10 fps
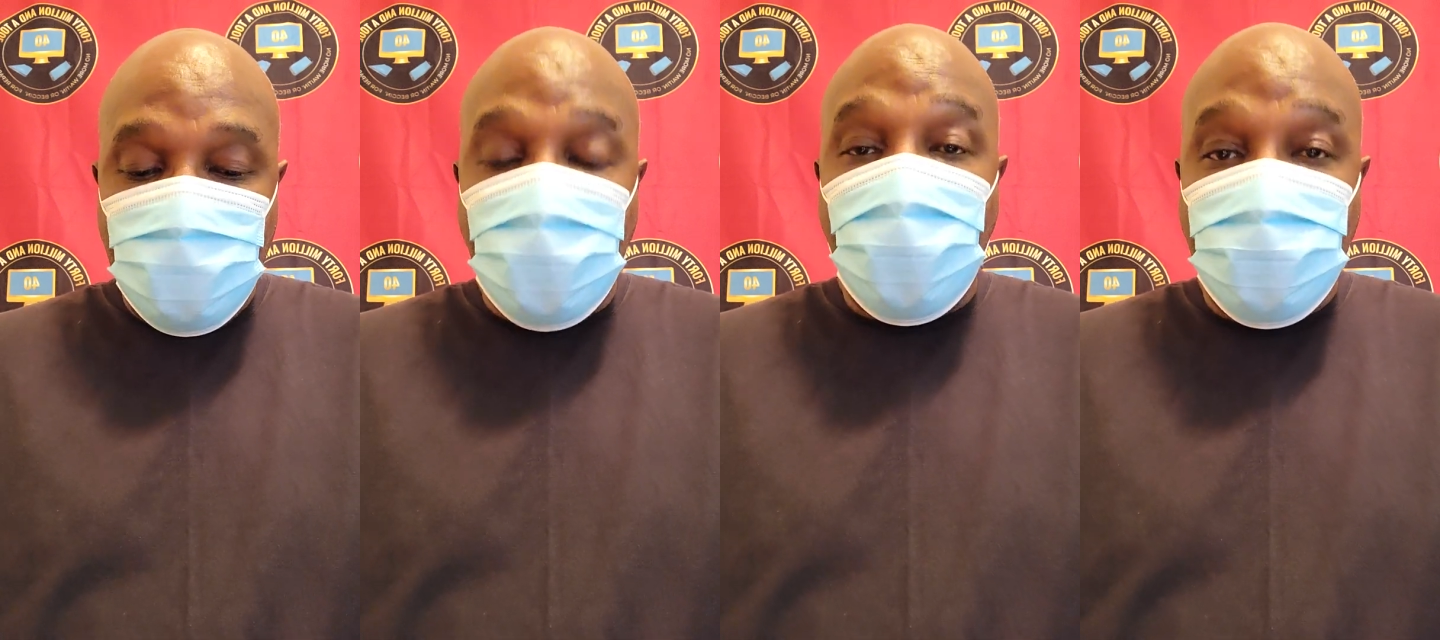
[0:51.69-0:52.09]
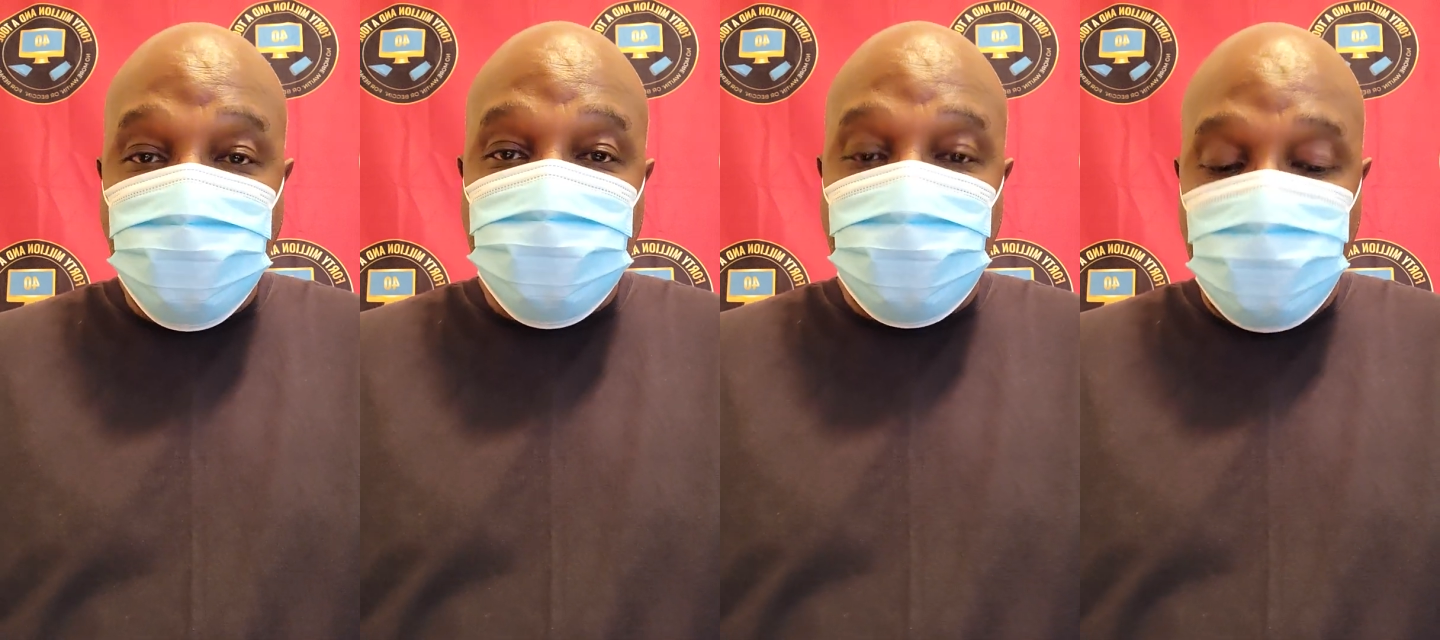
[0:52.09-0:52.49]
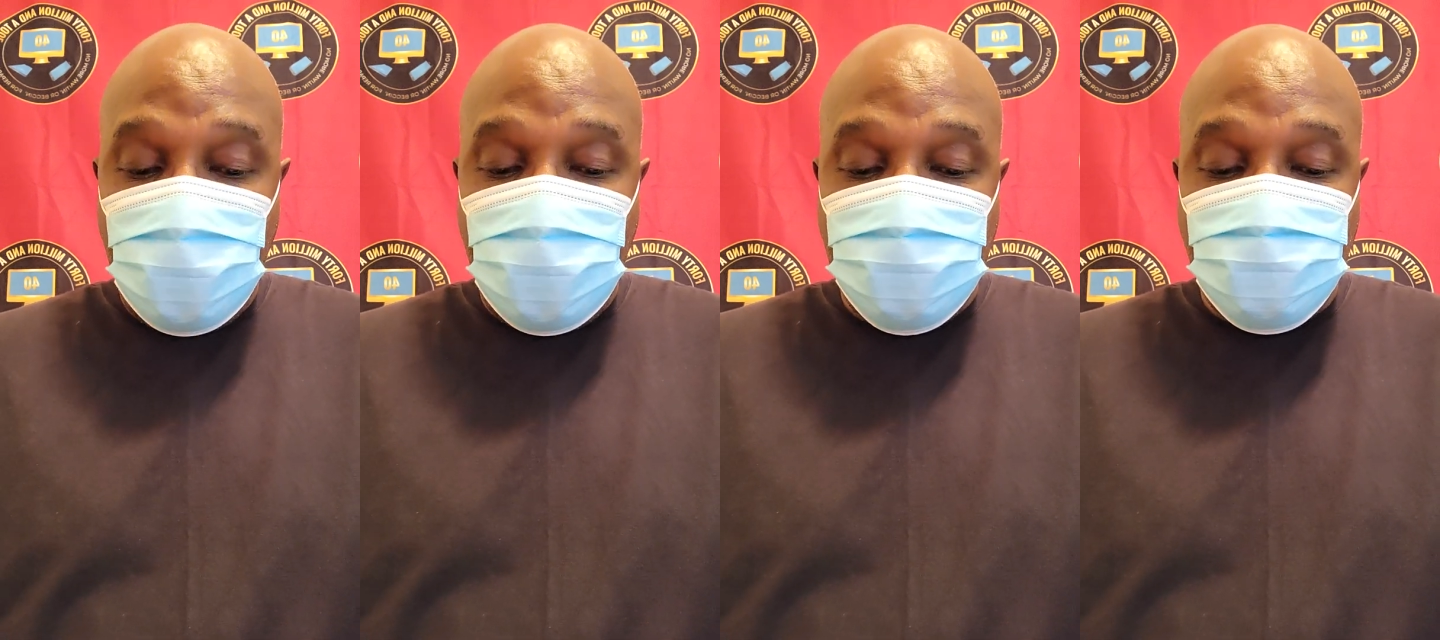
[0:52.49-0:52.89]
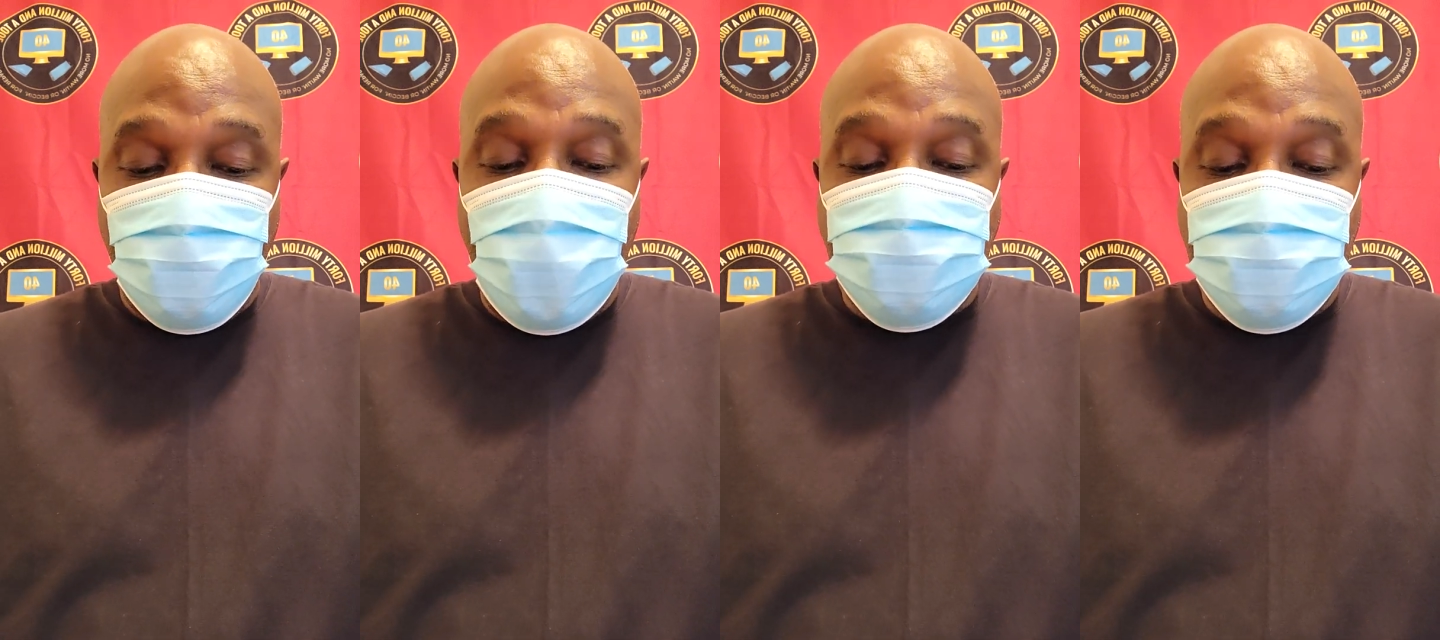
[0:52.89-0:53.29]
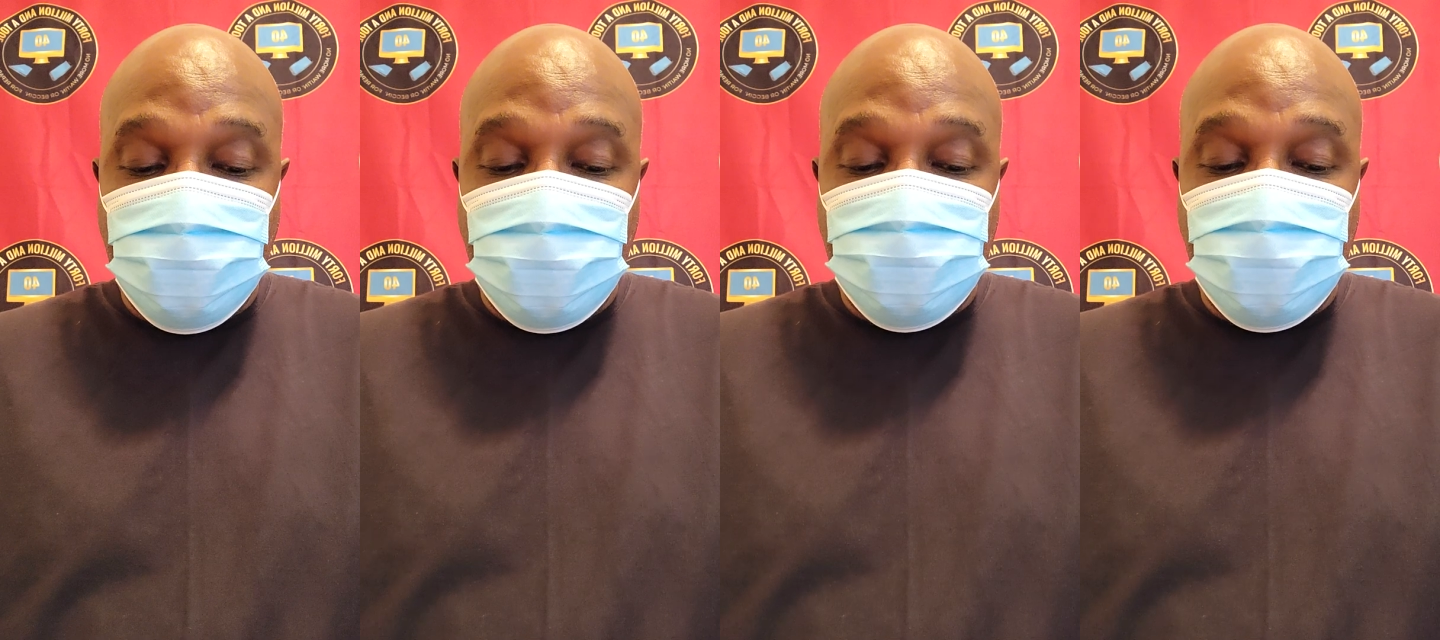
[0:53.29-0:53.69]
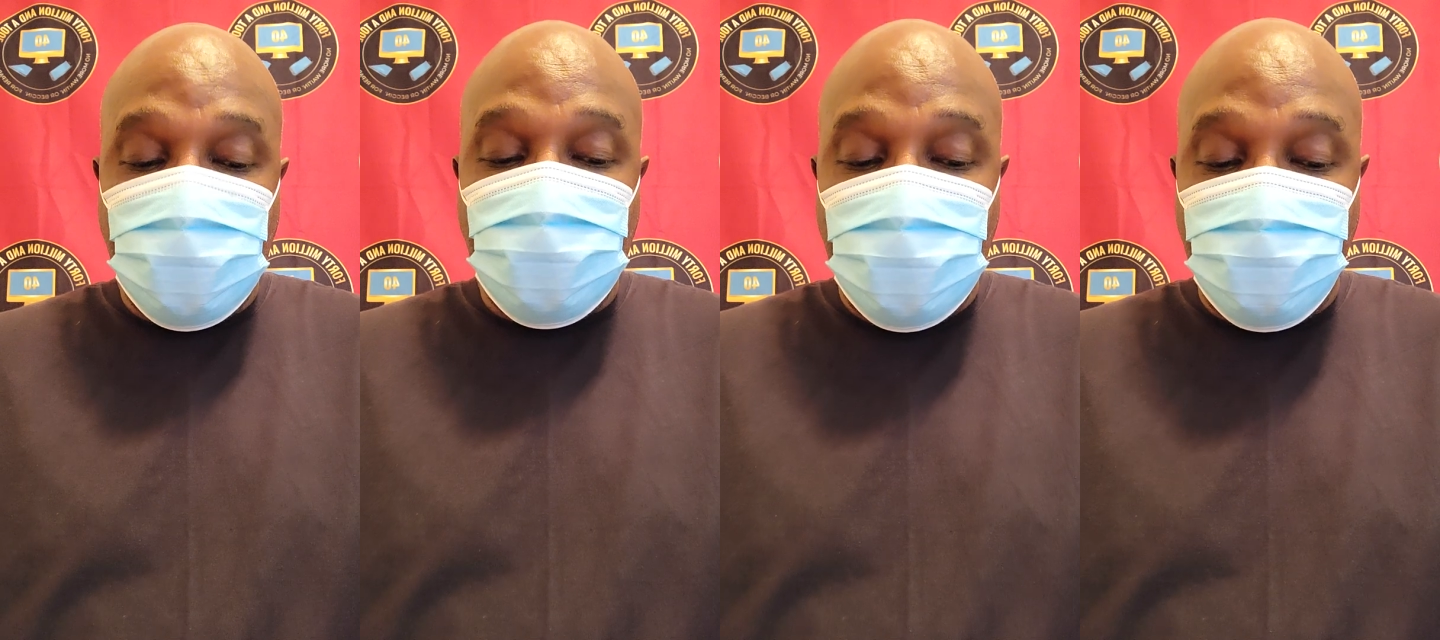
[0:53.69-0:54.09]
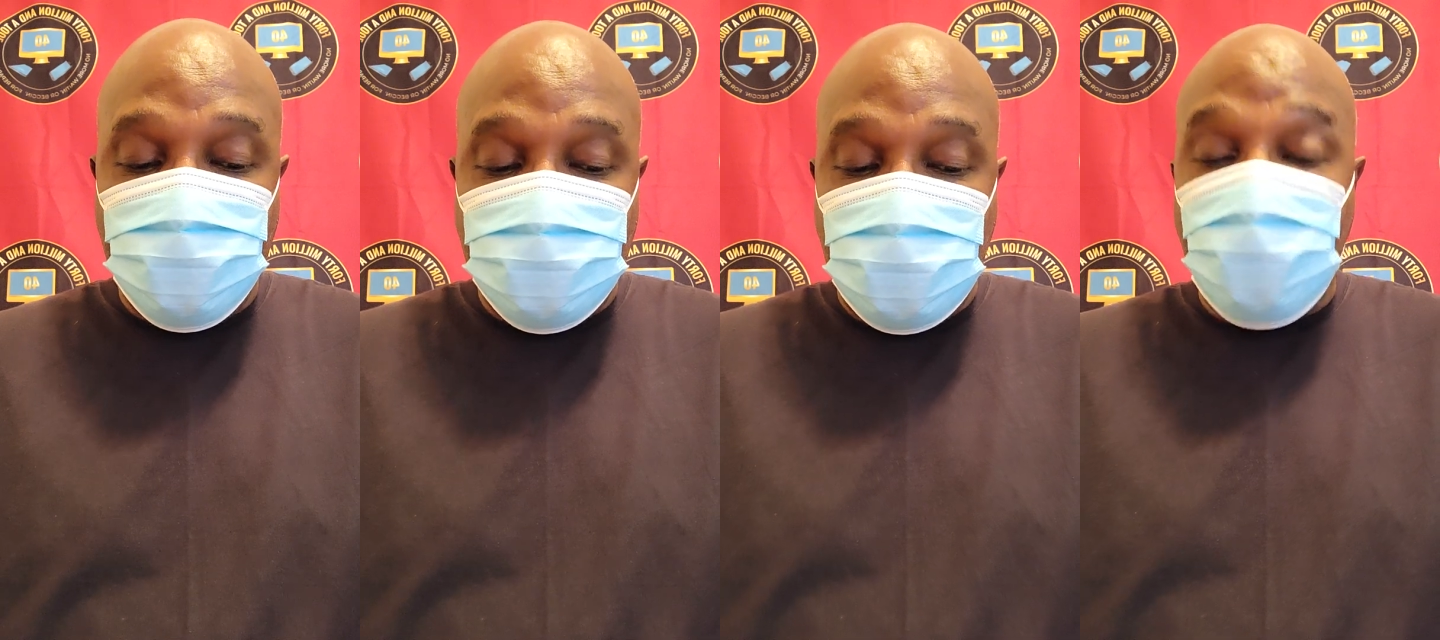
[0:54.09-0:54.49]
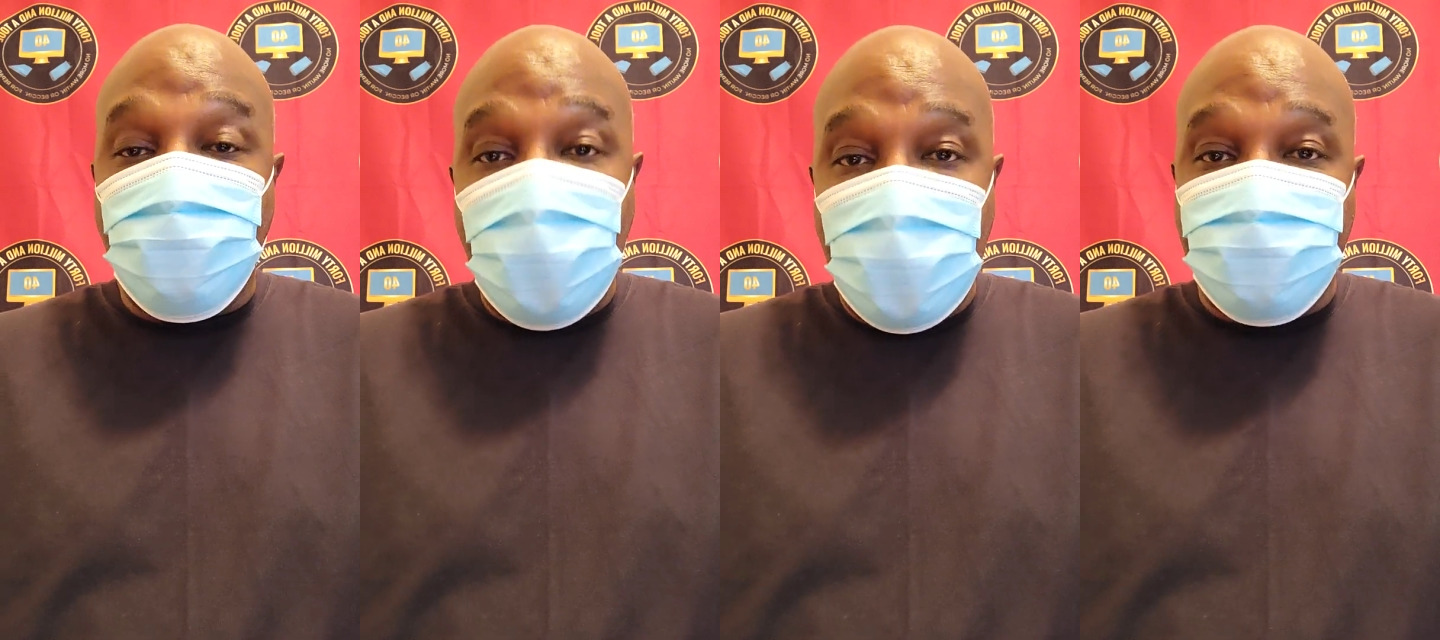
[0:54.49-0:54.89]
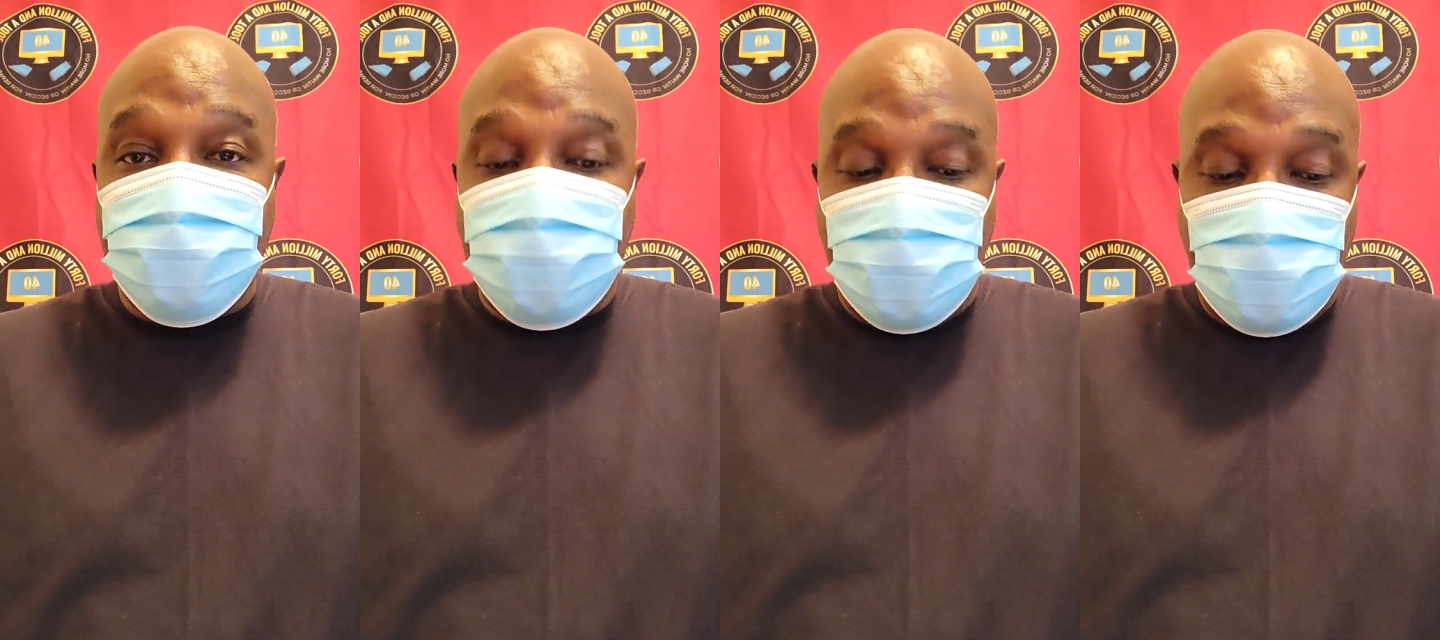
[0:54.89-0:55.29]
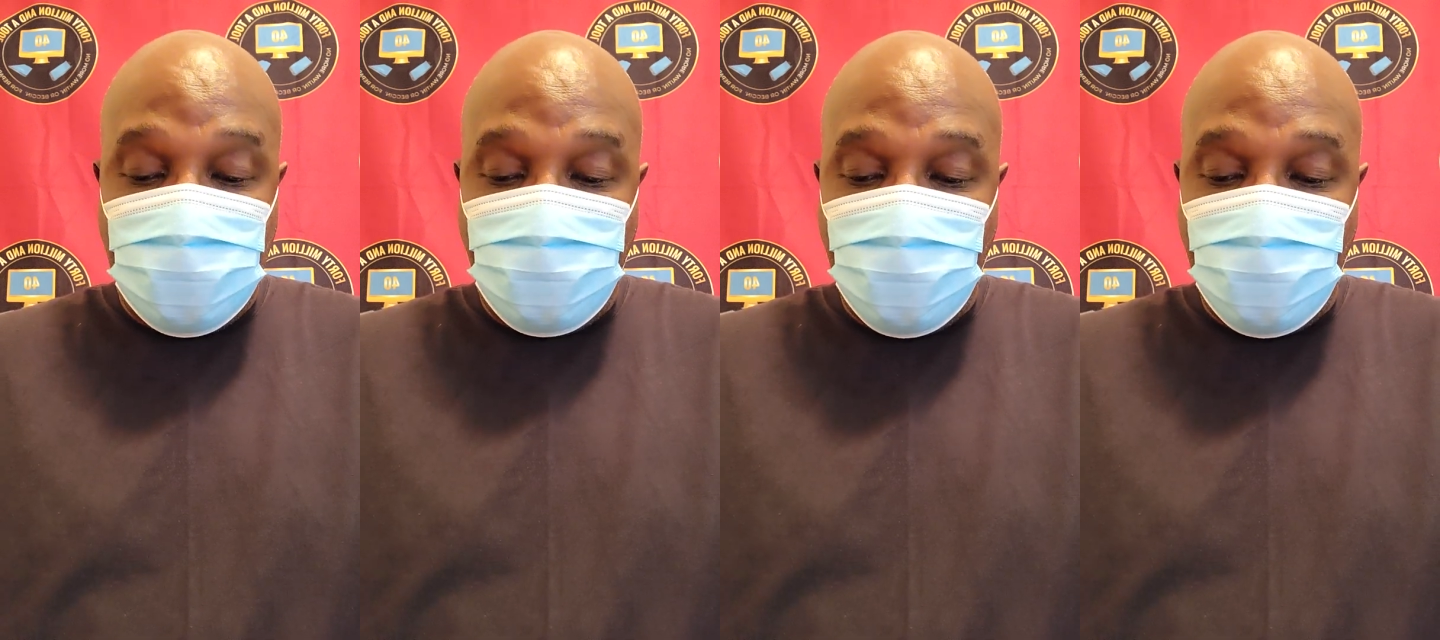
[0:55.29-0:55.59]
the hundreds of years of wretchedness, illiteracy, and poverty,